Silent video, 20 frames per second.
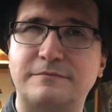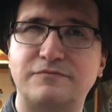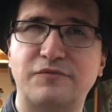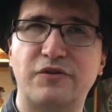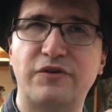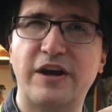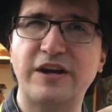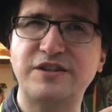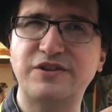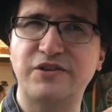
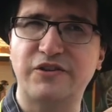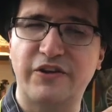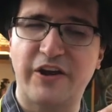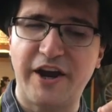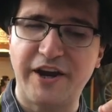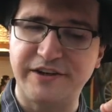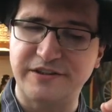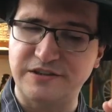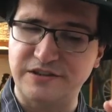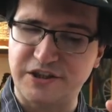they're nice and
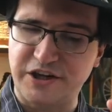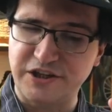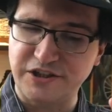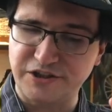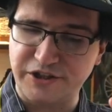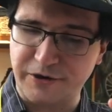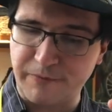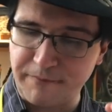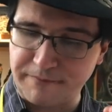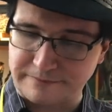light and
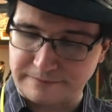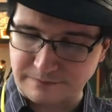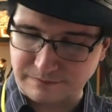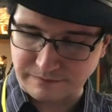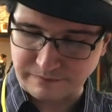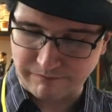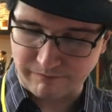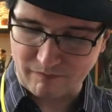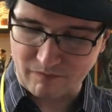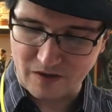tasty.
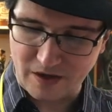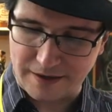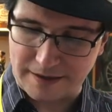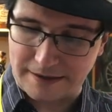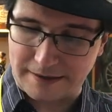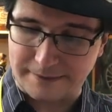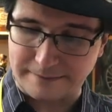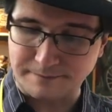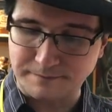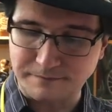
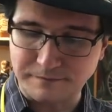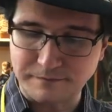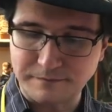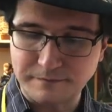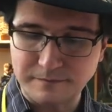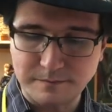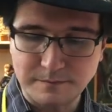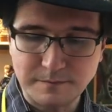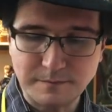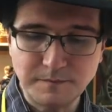Um,
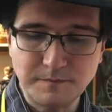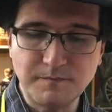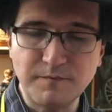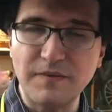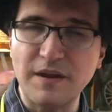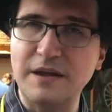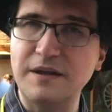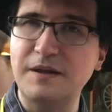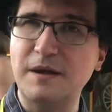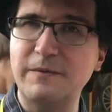
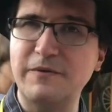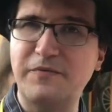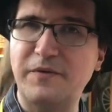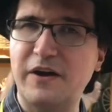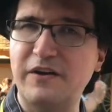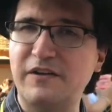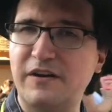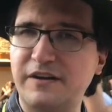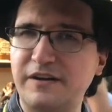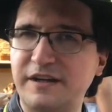
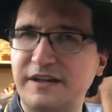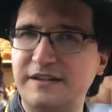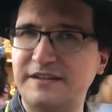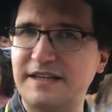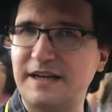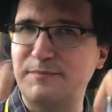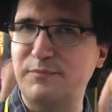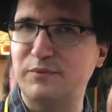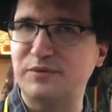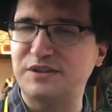cauliflower onion
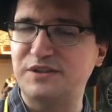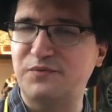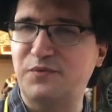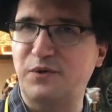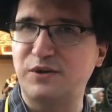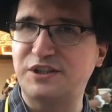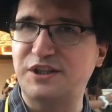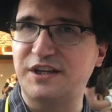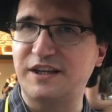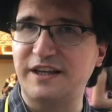dip, which
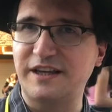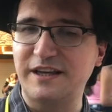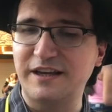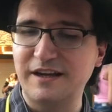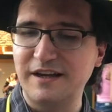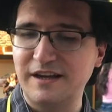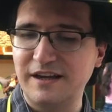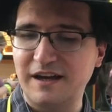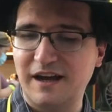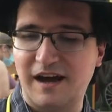unfortunately
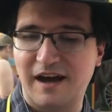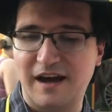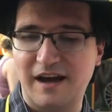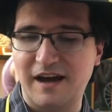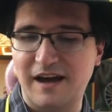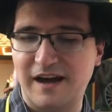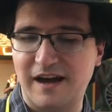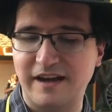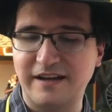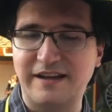uh,
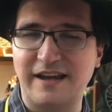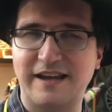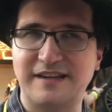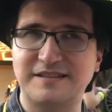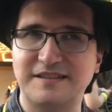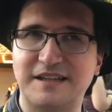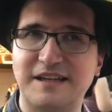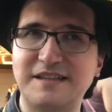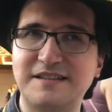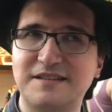I can't
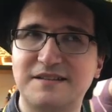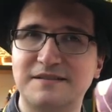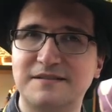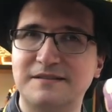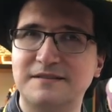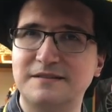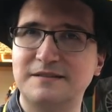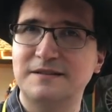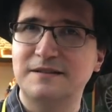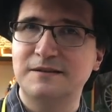eat,
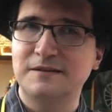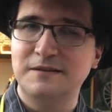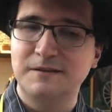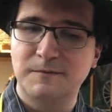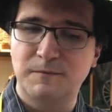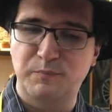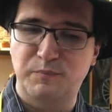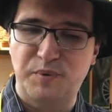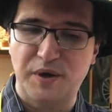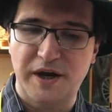
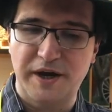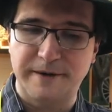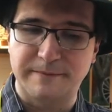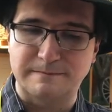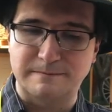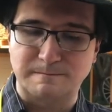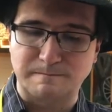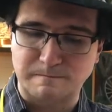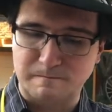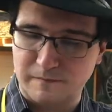but
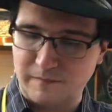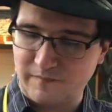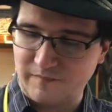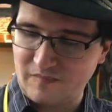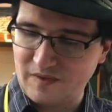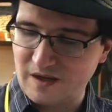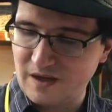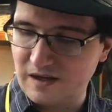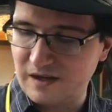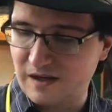
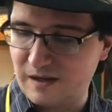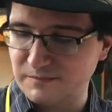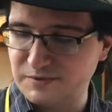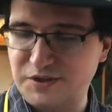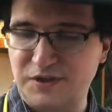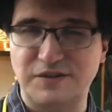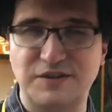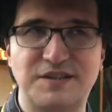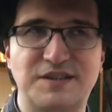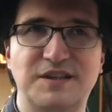I'm
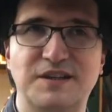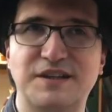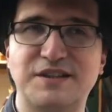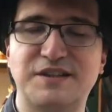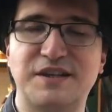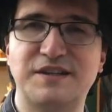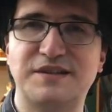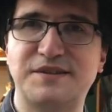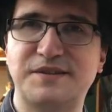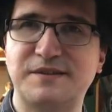sure it's
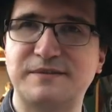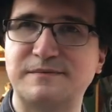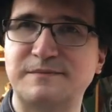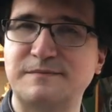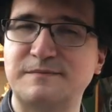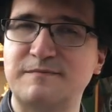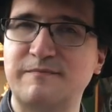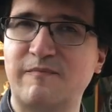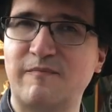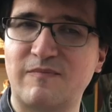delicious.
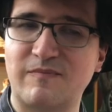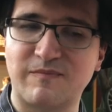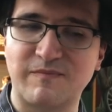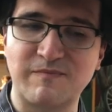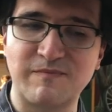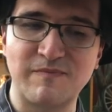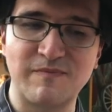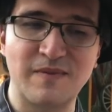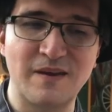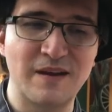
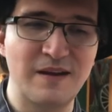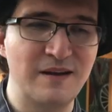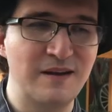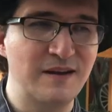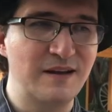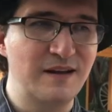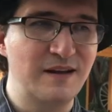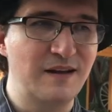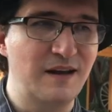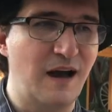
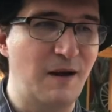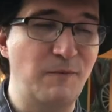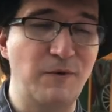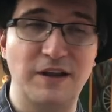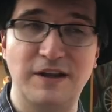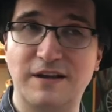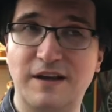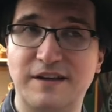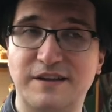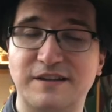I'm
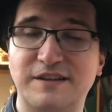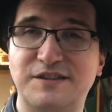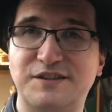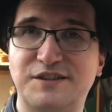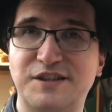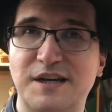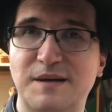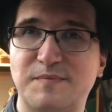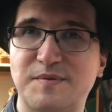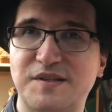really liking these
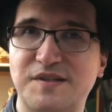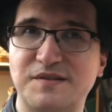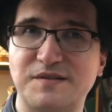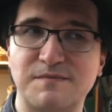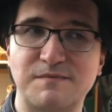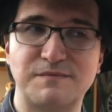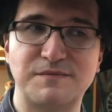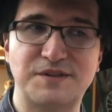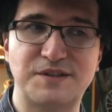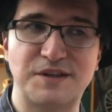chips,
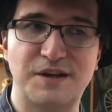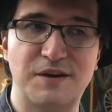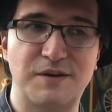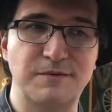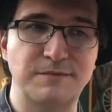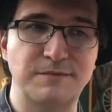so...